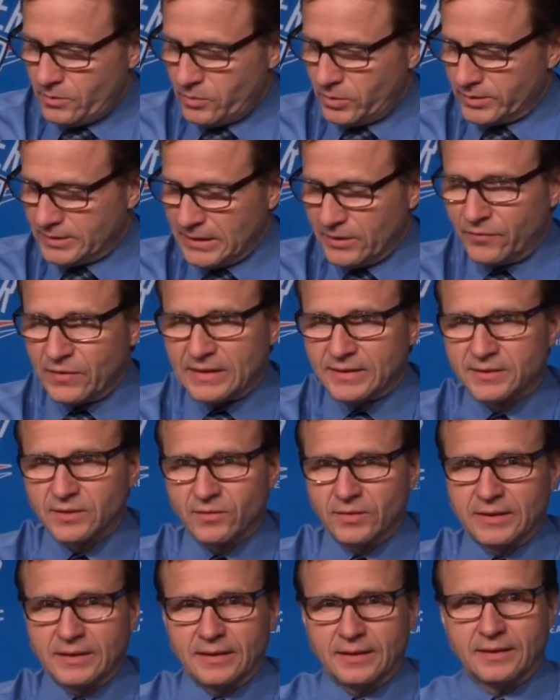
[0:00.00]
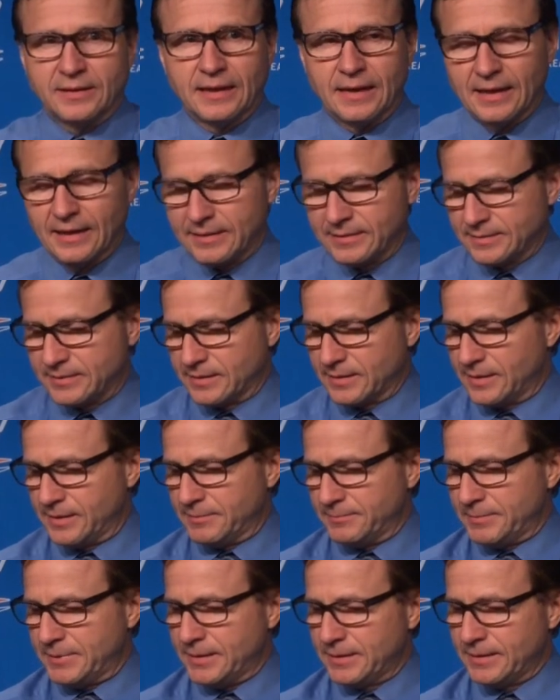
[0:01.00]
Well, defensively, guys,
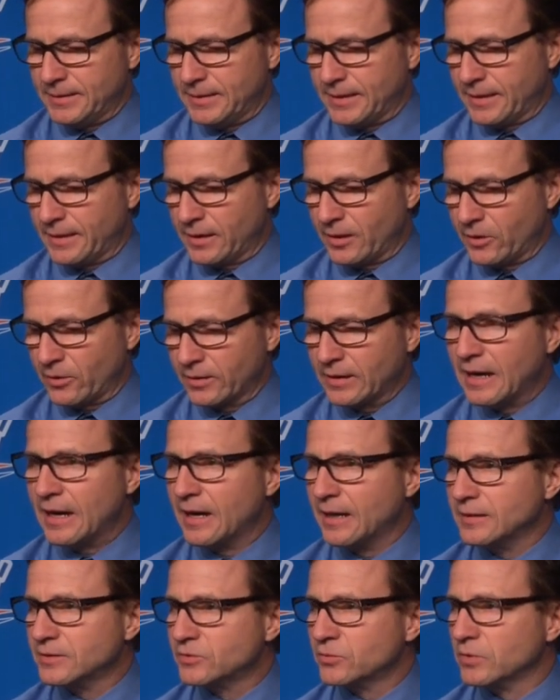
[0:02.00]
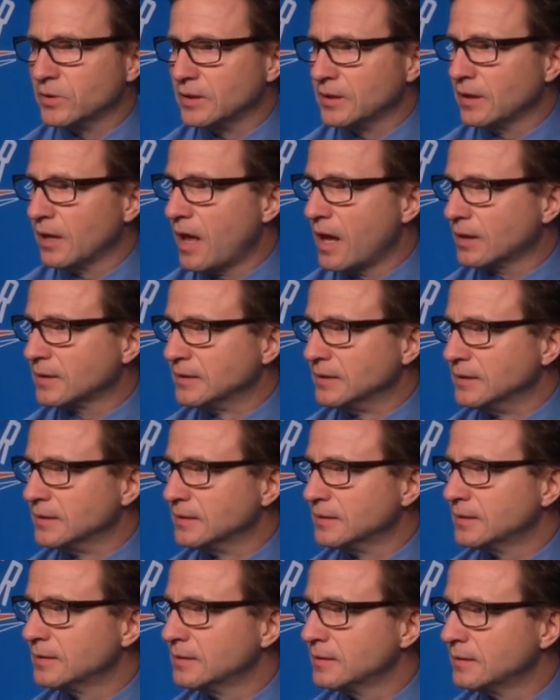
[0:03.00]
I thought our guys really locked
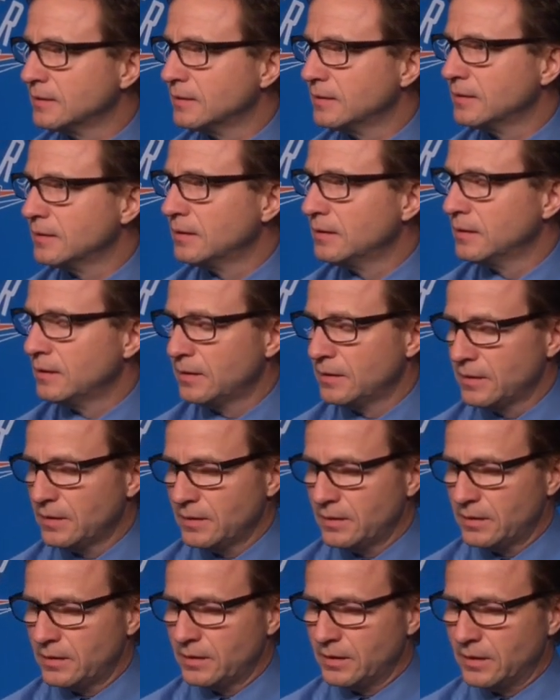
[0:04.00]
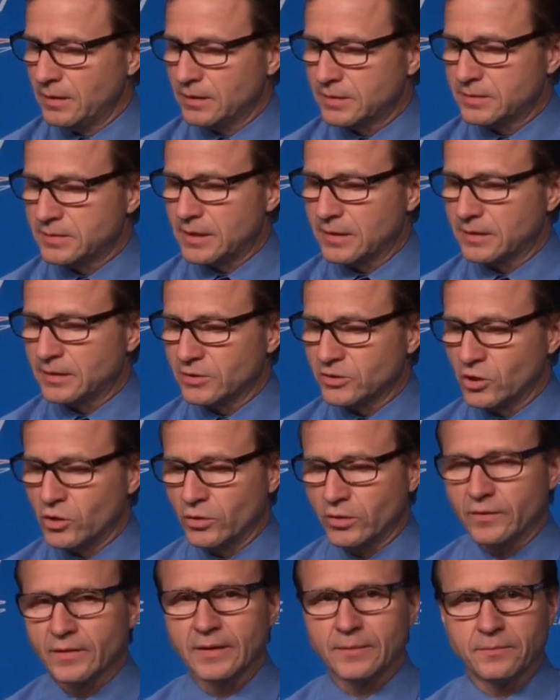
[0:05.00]
in, set the
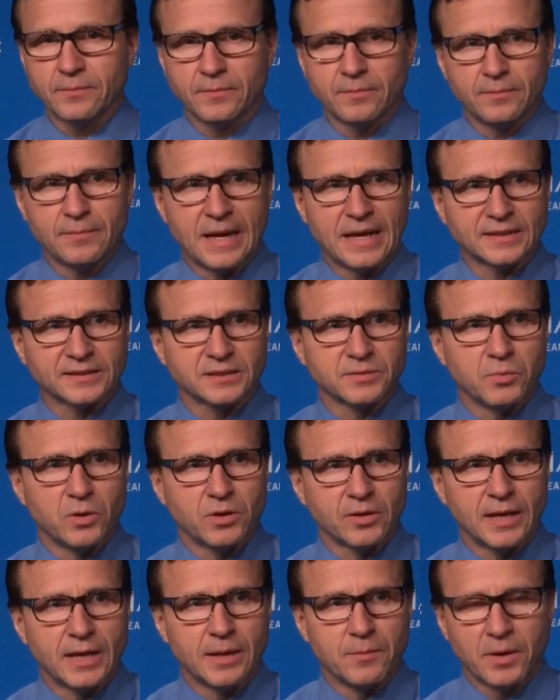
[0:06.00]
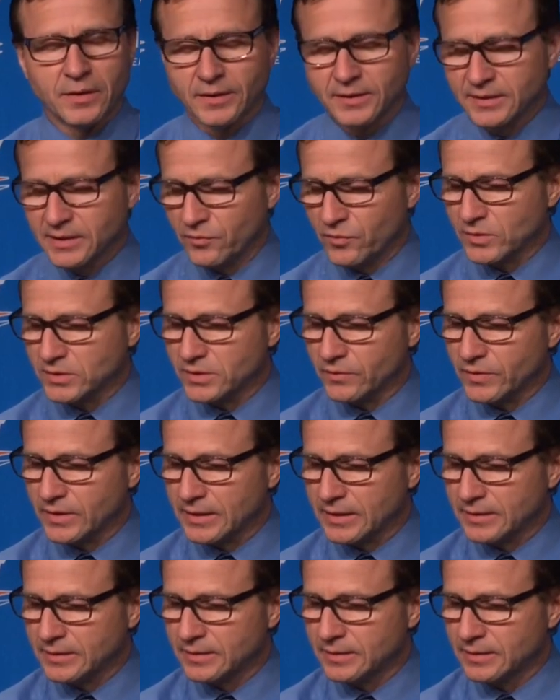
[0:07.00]
tone of the basketball game on the defensive
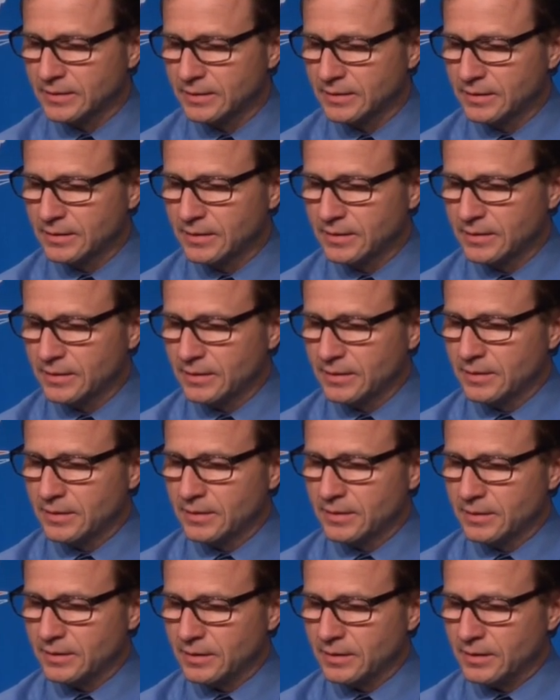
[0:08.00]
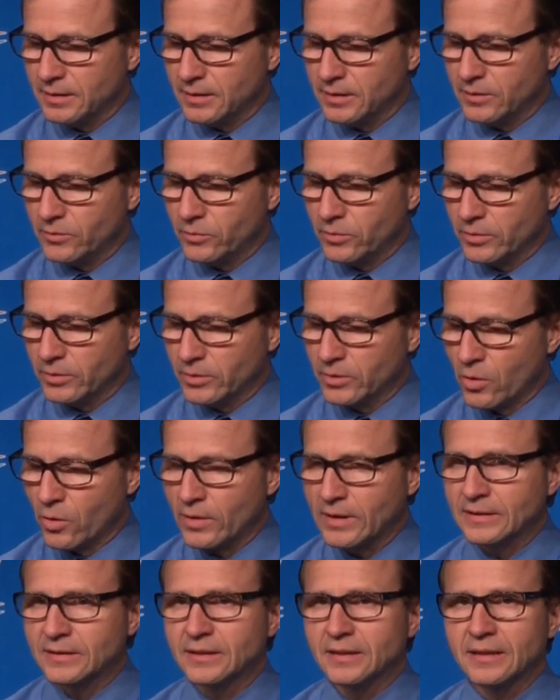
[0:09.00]
end. We were
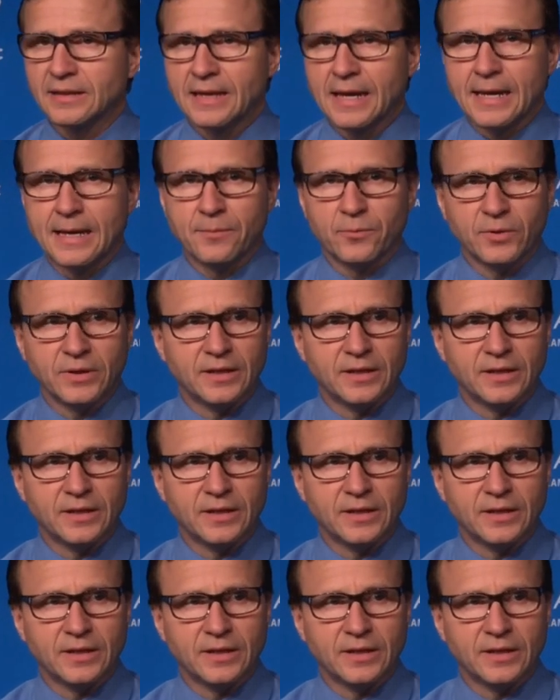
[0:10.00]
going into the game.